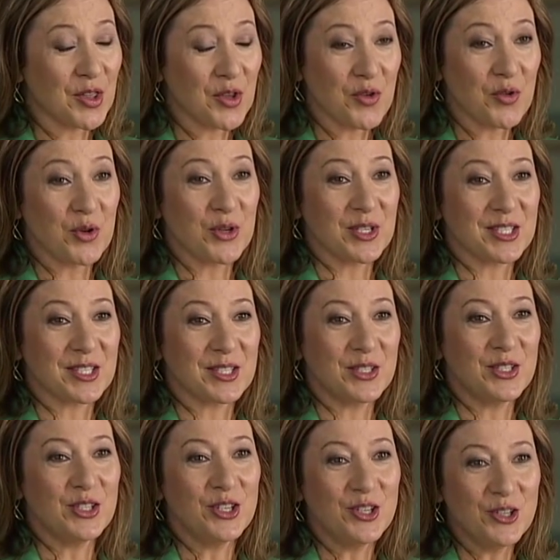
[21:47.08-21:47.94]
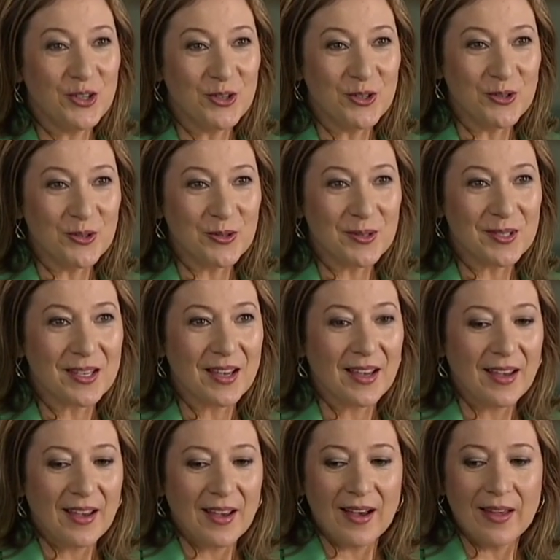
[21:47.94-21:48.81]
through its news,
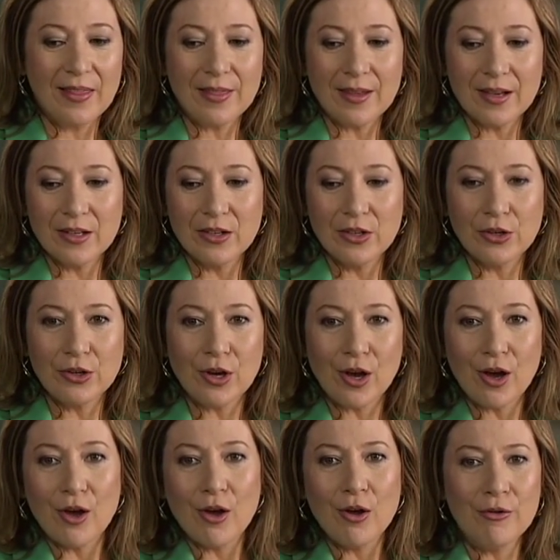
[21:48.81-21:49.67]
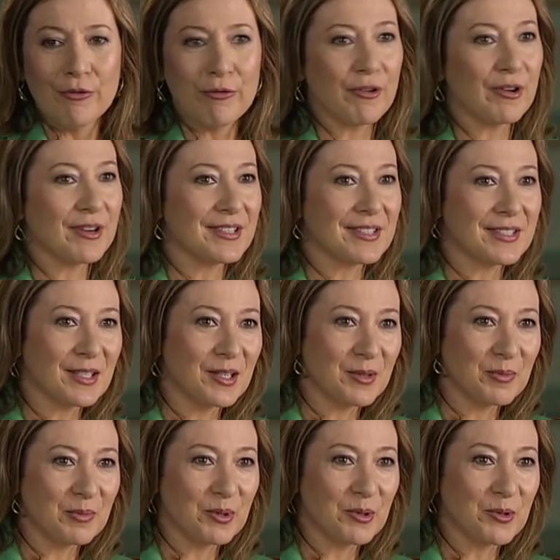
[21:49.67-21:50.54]
and then you go, for
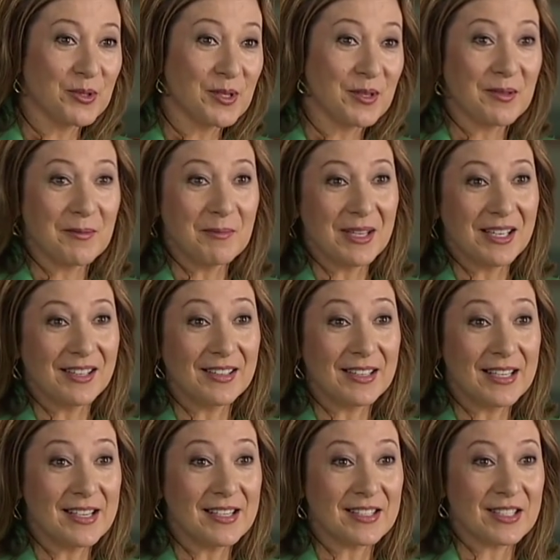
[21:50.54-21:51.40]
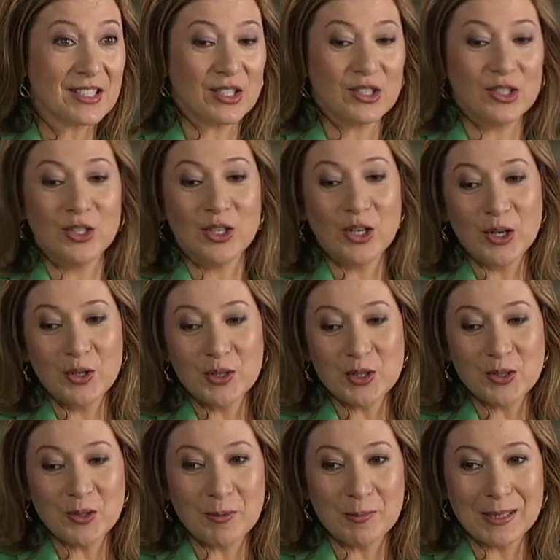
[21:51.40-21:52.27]
example, to the Middle East and you go
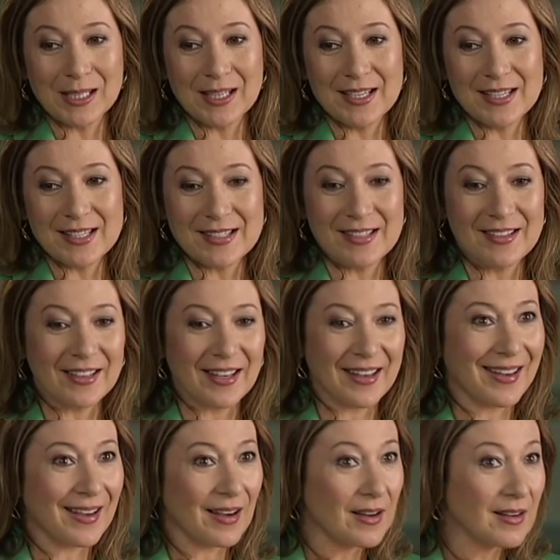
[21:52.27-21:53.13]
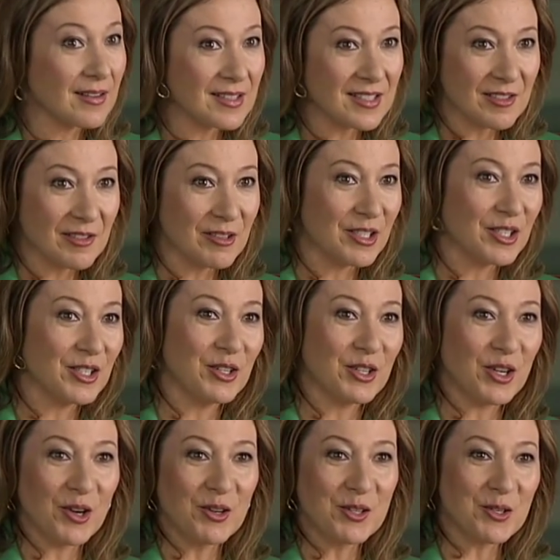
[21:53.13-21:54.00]
to a place like Gaza and you
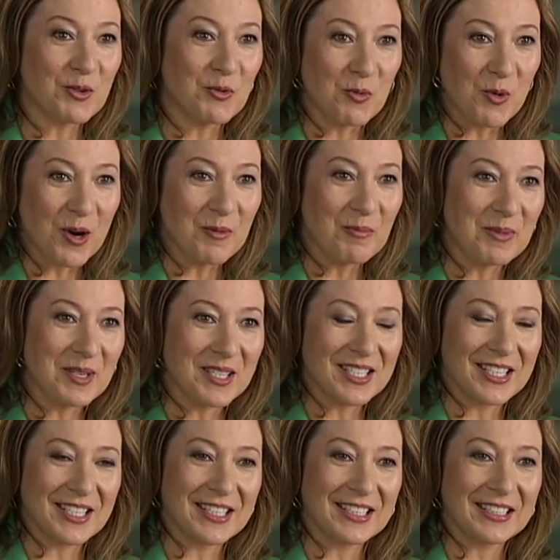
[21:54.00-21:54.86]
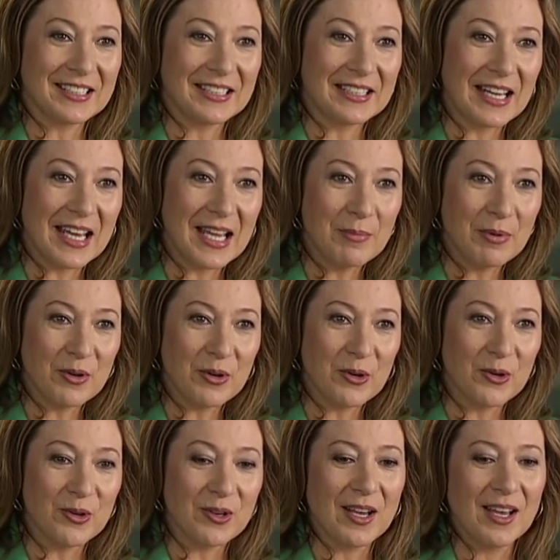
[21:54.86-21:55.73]
go to one particular
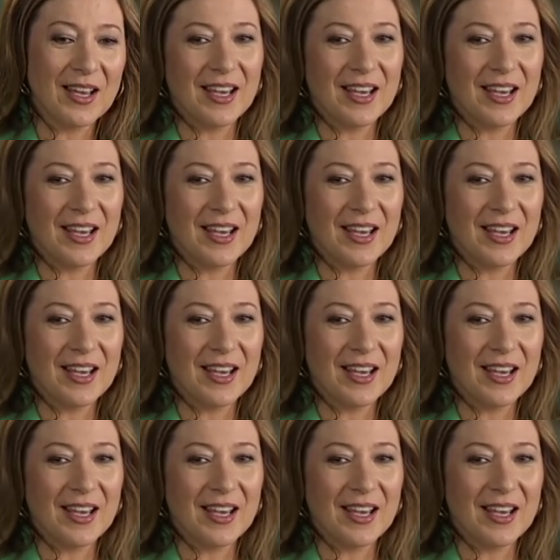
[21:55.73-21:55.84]
neighborhood,